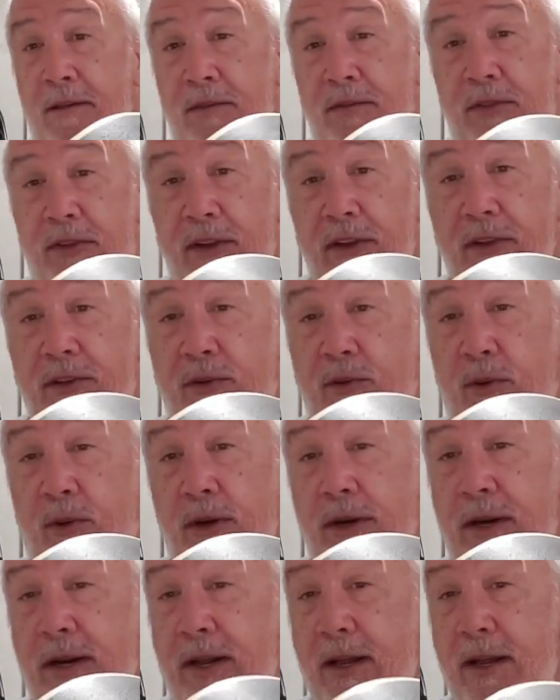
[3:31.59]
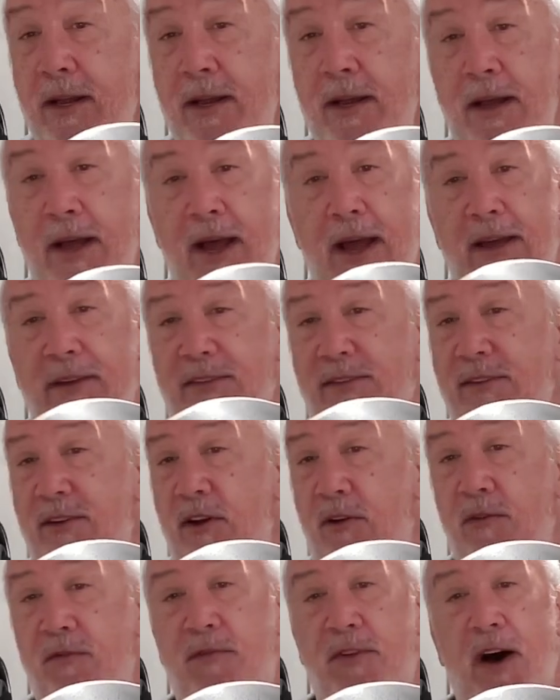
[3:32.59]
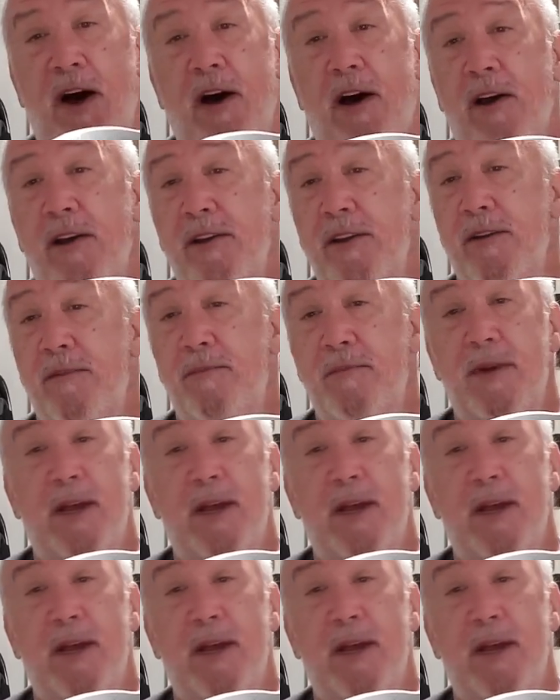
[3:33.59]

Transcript: this one has no volume,